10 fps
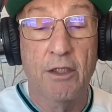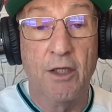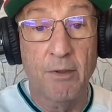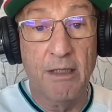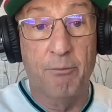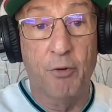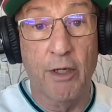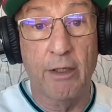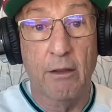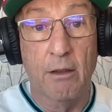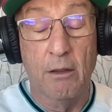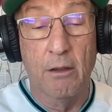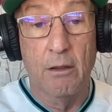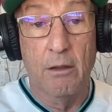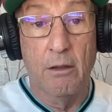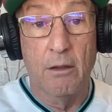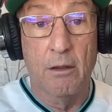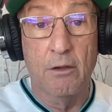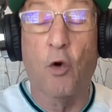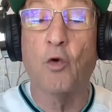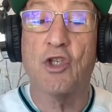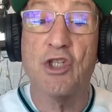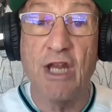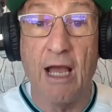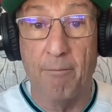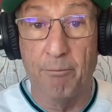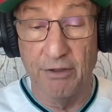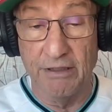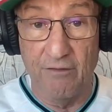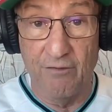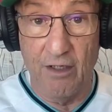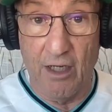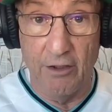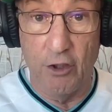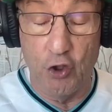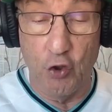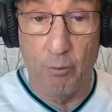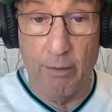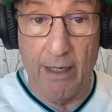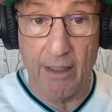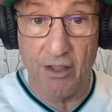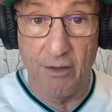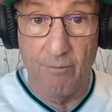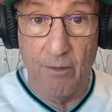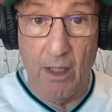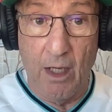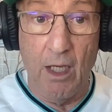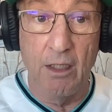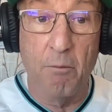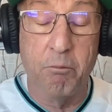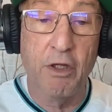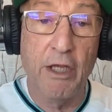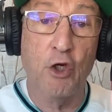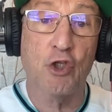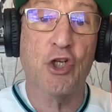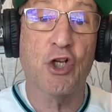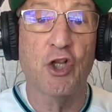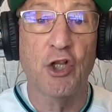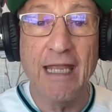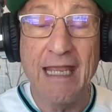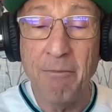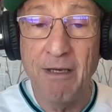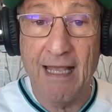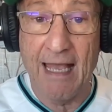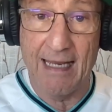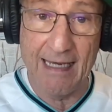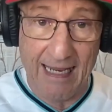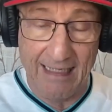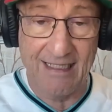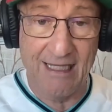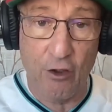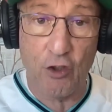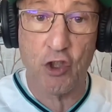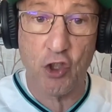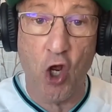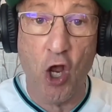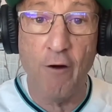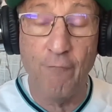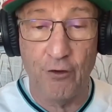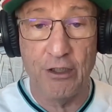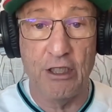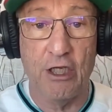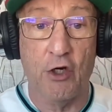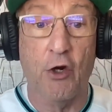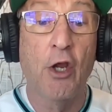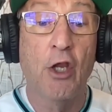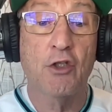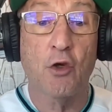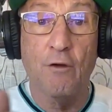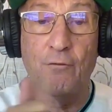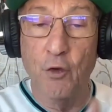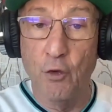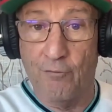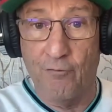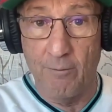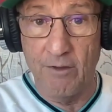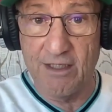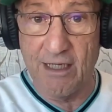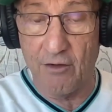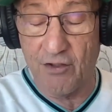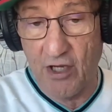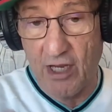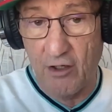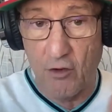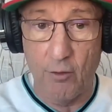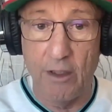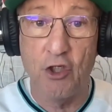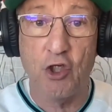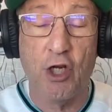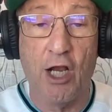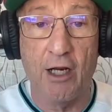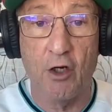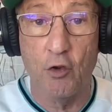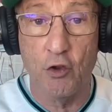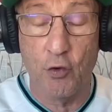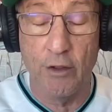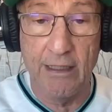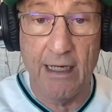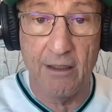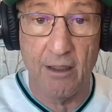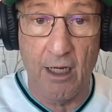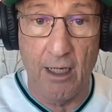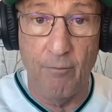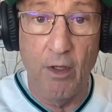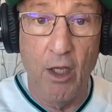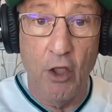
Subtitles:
somebody put Don't Stop Believin' on the jukebox. And the players claimed that as their song for the year. So if you were from the South Side or in Chicago during that time,